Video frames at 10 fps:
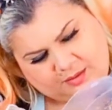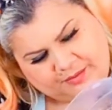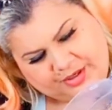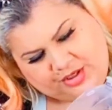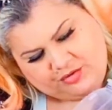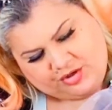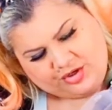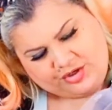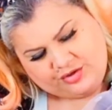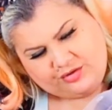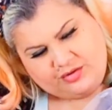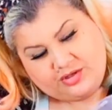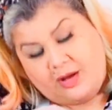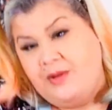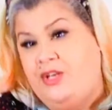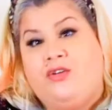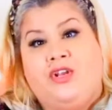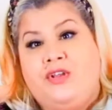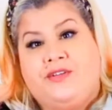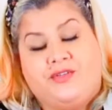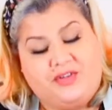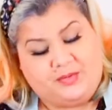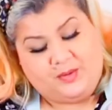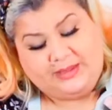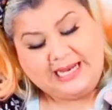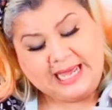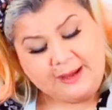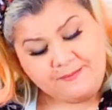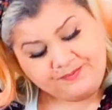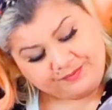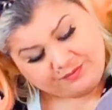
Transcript: but you can use, you can use this recipe with lamb.